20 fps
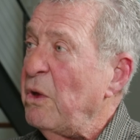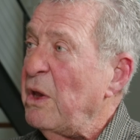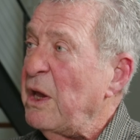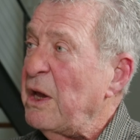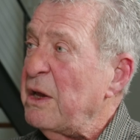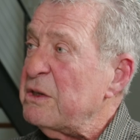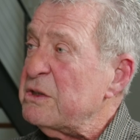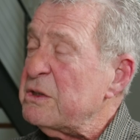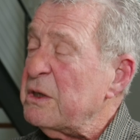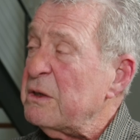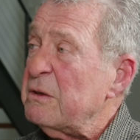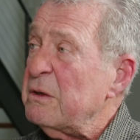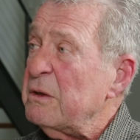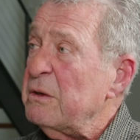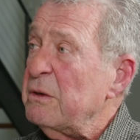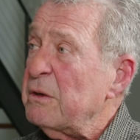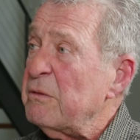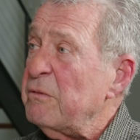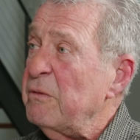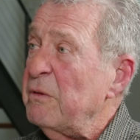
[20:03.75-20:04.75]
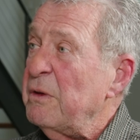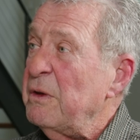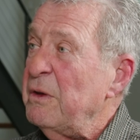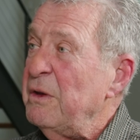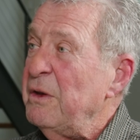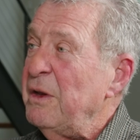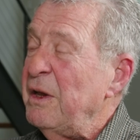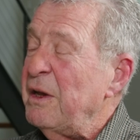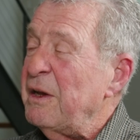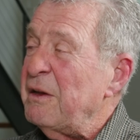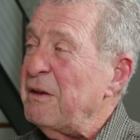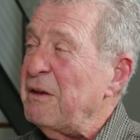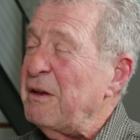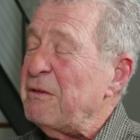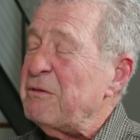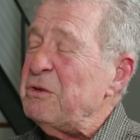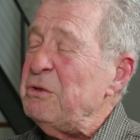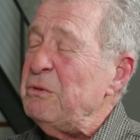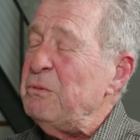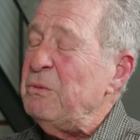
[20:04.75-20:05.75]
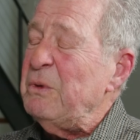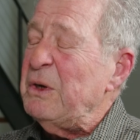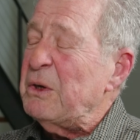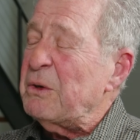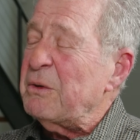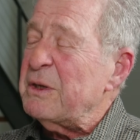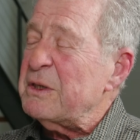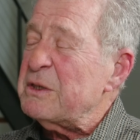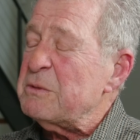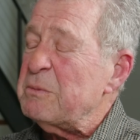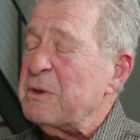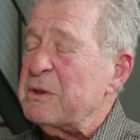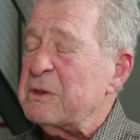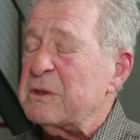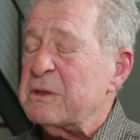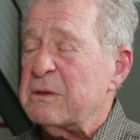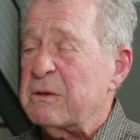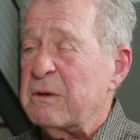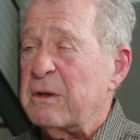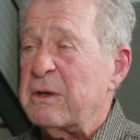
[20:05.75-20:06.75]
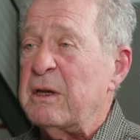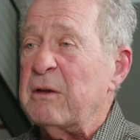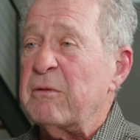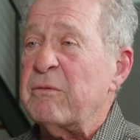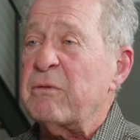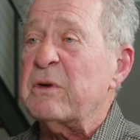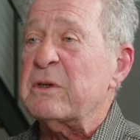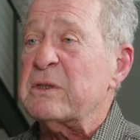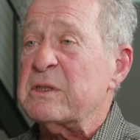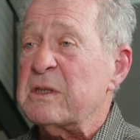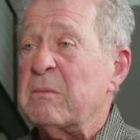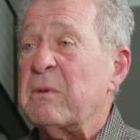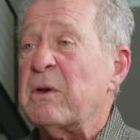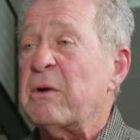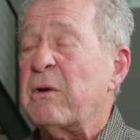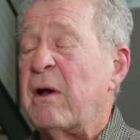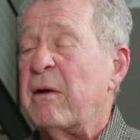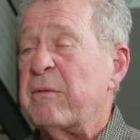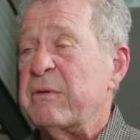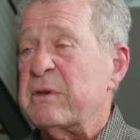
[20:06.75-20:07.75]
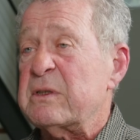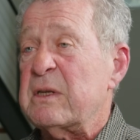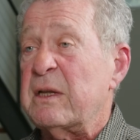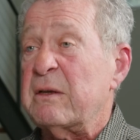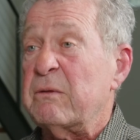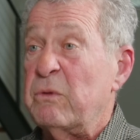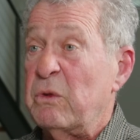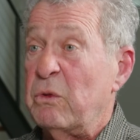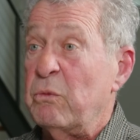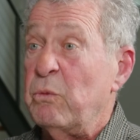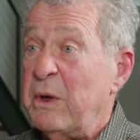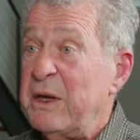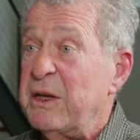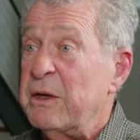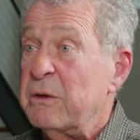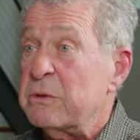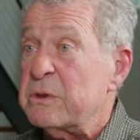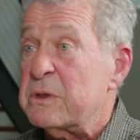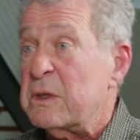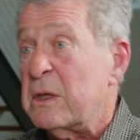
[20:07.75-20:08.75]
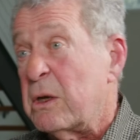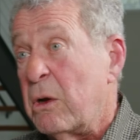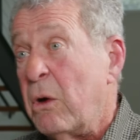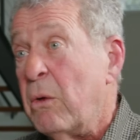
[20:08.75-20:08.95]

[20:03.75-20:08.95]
I started to look. I had two weird experiences looking for a similar office, like with windows that